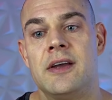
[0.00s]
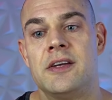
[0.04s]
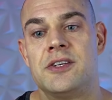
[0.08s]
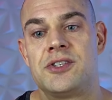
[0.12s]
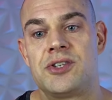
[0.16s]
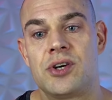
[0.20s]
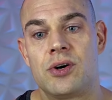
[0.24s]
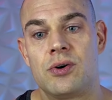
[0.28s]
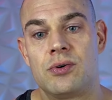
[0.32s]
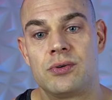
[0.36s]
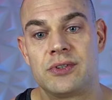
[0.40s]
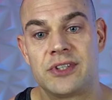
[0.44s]

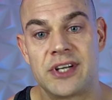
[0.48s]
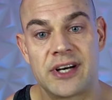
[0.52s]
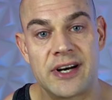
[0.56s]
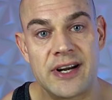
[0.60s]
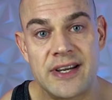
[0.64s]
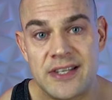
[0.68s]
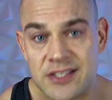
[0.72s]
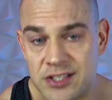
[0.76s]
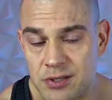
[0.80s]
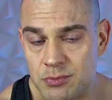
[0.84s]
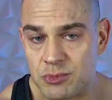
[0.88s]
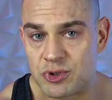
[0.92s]
So there
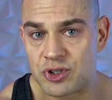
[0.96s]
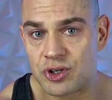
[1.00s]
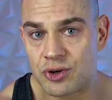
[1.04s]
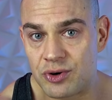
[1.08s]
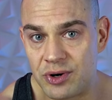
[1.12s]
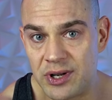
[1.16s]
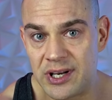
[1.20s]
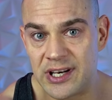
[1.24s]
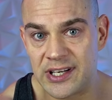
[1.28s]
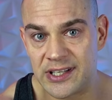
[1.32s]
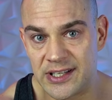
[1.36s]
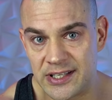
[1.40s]
is some
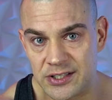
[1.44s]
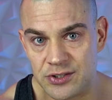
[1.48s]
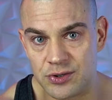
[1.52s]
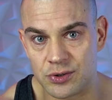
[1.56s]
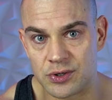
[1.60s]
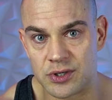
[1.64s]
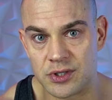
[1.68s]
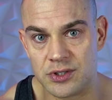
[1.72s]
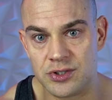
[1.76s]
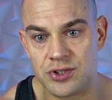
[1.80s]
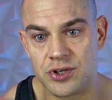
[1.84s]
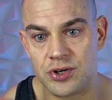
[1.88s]
screening that you
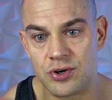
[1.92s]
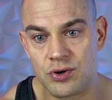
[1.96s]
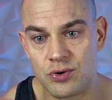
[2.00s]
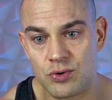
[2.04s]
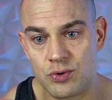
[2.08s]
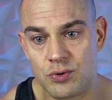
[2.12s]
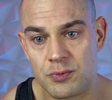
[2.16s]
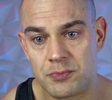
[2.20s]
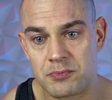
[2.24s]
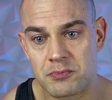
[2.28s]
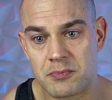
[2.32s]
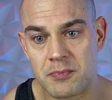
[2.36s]
can
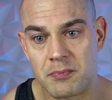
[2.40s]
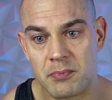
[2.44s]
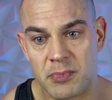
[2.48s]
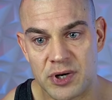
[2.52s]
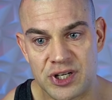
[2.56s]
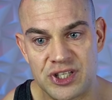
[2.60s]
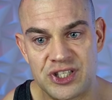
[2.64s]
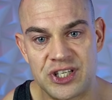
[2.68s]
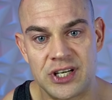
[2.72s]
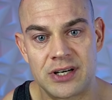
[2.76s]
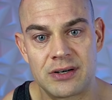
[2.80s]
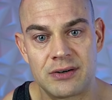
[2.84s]
do,
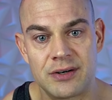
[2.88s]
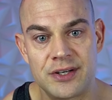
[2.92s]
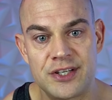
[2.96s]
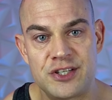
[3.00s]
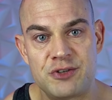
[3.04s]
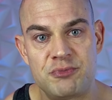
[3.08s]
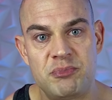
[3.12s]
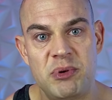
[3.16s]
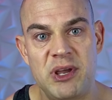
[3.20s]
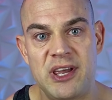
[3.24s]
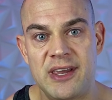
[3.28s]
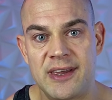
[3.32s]
but generally
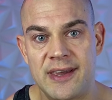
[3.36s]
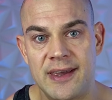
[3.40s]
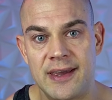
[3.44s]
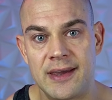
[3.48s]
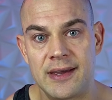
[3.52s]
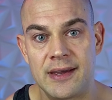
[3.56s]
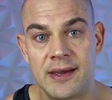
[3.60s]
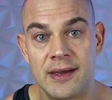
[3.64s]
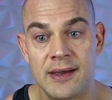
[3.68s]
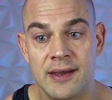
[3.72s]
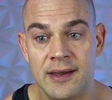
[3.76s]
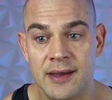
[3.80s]

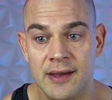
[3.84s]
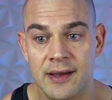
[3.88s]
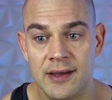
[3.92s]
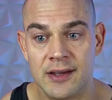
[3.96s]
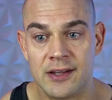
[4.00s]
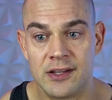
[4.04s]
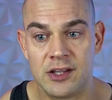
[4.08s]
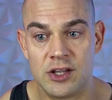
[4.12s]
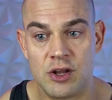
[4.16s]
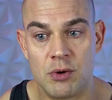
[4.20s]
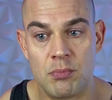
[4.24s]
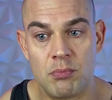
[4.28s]
speaking,
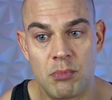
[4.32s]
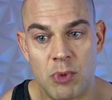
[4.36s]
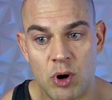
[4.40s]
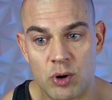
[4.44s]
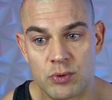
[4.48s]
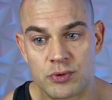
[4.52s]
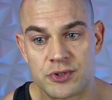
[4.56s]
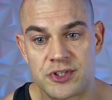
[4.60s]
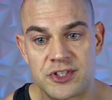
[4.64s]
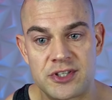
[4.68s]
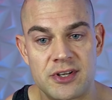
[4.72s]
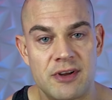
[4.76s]
the
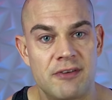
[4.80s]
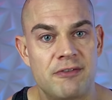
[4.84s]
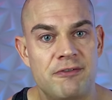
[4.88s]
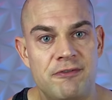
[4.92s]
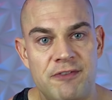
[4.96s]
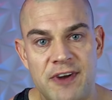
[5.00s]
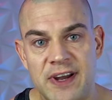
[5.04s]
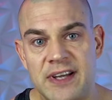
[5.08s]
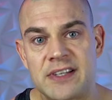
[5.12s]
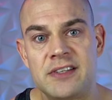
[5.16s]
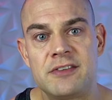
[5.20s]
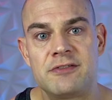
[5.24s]
most
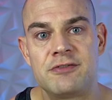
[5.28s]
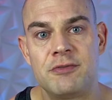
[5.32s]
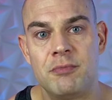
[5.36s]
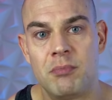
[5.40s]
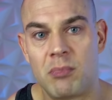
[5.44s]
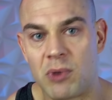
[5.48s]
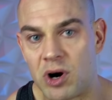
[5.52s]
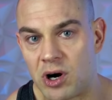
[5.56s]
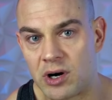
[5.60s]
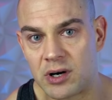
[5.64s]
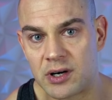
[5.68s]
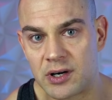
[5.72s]
effective
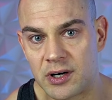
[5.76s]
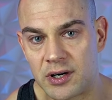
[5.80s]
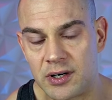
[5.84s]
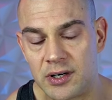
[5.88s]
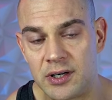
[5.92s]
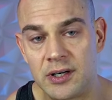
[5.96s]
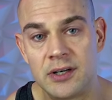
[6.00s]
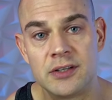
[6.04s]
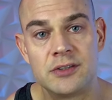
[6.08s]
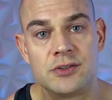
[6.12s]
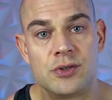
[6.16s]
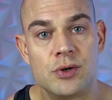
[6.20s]

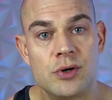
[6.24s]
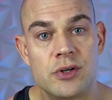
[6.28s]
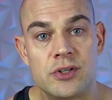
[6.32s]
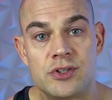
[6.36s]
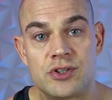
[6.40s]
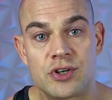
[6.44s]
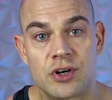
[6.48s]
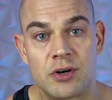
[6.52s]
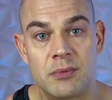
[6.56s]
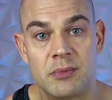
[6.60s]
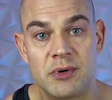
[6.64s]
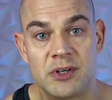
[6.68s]
marker to
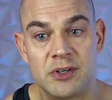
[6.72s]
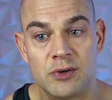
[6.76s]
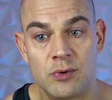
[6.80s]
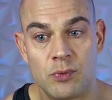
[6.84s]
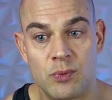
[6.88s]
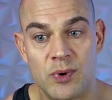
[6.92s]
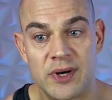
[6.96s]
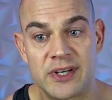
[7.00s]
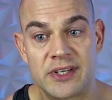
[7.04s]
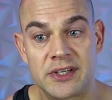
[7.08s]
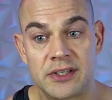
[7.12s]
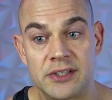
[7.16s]

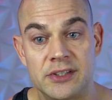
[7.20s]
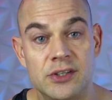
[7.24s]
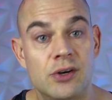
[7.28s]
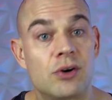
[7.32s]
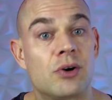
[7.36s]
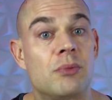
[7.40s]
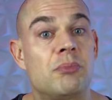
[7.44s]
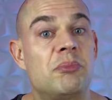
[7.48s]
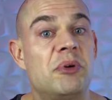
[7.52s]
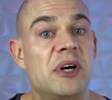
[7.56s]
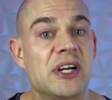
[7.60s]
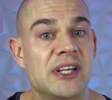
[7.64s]
determine whether
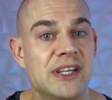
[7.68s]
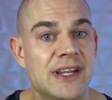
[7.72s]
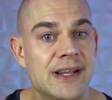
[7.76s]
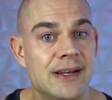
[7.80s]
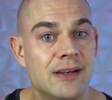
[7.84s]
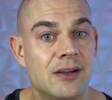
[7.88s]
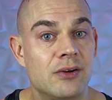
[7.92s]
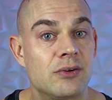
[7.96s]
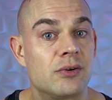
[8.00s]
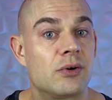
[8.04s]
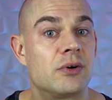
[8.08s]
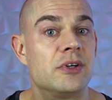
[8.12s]
your
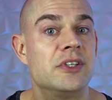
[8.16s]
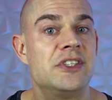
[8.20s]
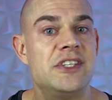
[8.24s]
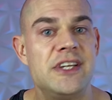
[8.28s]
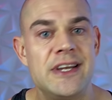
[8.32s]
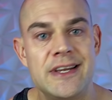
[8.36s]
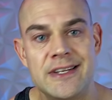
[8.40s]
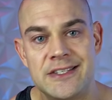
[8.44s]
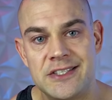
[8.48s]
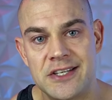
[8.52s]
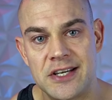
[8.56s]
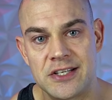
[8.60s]
pregnenolone or
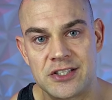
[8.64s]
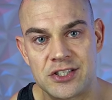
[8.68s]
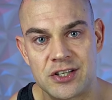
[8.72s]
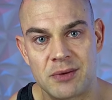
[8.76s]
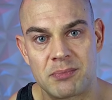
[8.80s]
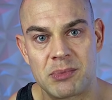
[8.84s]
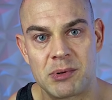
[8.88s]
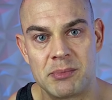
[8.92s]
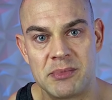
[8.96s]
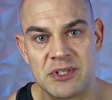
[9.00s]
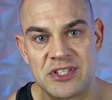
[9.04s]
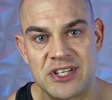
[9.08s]
DHEA
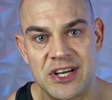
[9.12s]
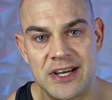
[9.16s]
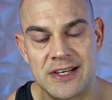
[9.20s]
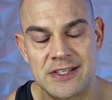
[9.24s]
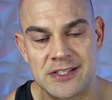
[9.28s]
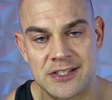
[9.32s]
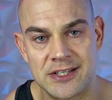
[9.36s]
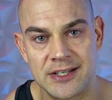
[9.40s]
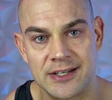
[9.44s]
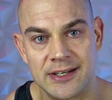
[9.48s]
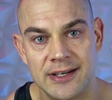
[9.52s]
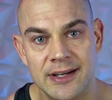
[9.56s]

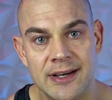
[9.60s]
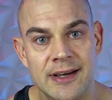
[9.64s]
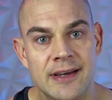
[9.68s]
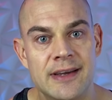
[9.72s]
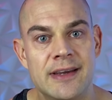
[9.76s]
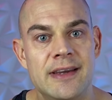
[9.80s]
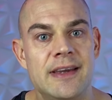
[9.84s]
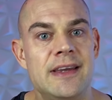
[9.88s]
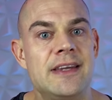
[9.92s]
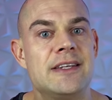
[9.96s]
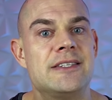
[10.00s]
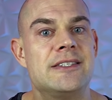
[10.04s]
supplementation
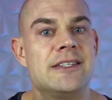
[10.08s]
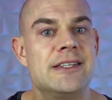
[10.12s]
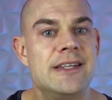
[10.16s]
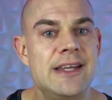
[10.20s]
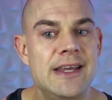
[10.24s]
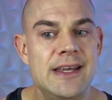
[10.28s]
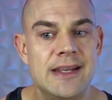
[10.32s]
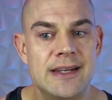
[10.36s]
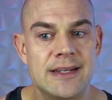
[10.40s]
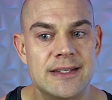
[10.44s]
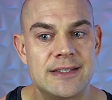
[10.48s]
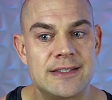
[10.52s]
is
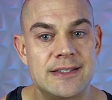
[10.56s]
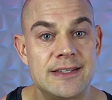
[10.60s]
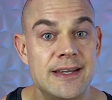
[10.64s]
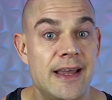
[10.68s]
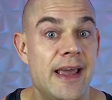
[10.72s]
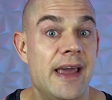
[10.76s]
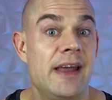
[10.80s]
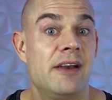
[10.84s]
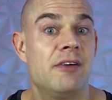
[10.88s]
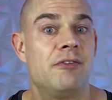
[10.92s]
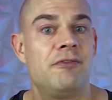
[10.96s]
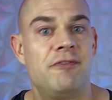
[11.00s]
needed
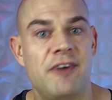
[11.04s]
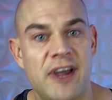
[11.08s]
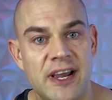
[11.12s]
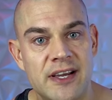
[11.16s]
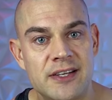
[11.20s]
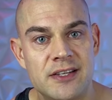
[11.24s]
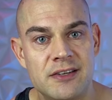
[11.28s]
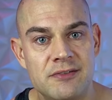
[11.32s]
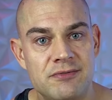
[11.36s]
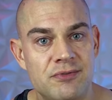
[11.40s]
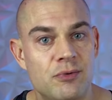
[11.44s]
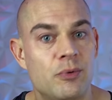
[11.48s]
and
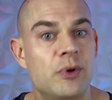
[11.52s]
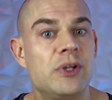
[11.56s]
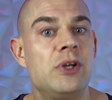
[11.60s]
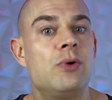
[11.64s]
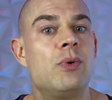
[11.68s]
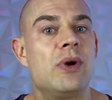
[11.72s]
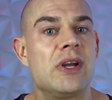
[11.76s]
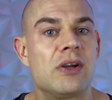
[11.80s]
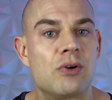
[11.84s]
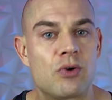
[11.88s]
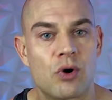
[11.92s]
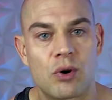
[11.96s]
effective when
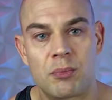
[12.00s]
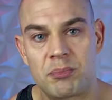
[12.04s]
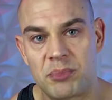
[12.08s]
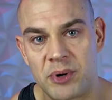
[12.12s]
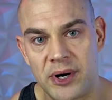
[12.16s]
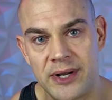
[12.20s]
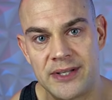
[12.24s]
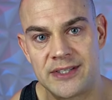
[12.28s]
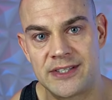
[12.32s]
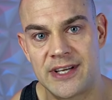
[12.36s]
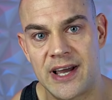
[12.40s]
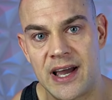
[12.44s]
you
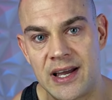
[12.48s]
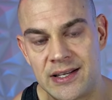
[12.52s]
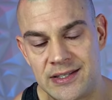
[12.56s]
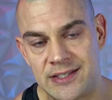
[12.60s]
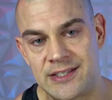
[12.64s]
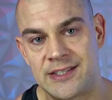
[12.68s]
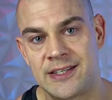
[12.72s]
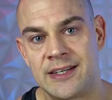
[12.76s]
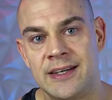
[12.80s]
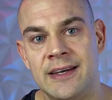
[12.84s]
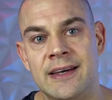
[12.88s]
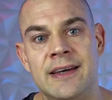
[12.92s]
incorporate
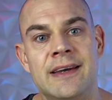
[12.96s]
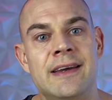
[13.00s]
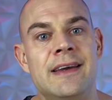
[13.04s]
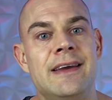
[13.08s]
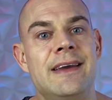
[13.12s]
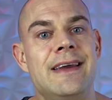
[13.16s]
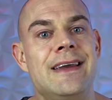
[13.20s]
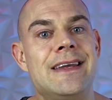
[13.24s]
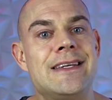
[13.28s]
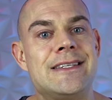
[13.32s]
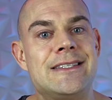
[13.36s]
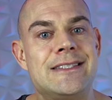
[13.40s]
that
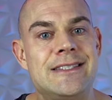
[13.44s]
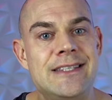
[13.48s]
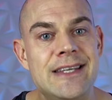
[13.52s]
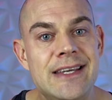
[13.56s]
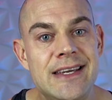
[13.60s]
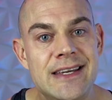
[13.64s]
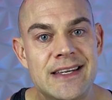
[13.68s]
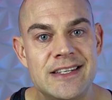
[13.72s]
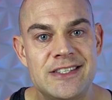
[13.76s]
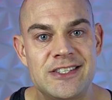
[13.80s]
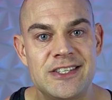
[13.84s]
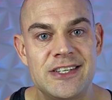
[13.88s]
is
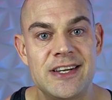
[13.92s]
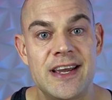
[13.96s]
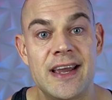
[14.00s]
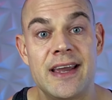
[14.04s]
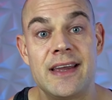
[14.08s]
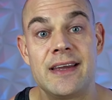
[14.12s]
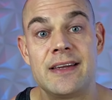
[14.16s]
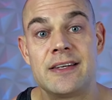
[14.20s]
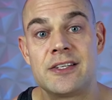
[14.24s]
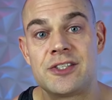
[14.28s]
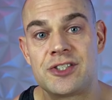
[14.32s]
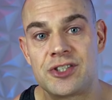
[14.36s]

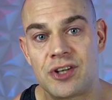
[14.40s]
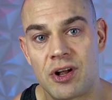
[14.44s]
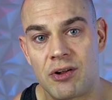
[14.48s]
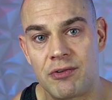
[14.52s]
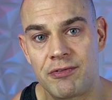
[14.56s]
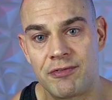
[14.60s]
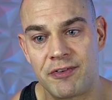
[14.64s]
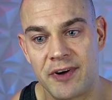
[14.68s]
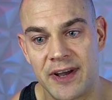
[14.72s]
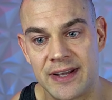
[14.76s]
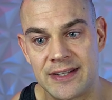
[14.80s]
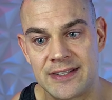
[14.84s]
DHEA
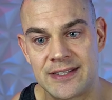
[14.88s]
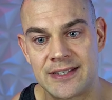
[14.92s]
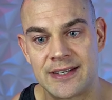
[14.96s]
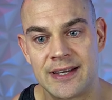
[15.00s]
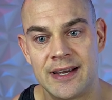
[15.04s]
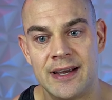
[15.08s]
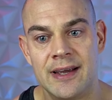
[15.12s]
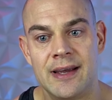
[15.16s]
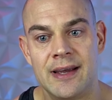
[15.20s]
sulfate.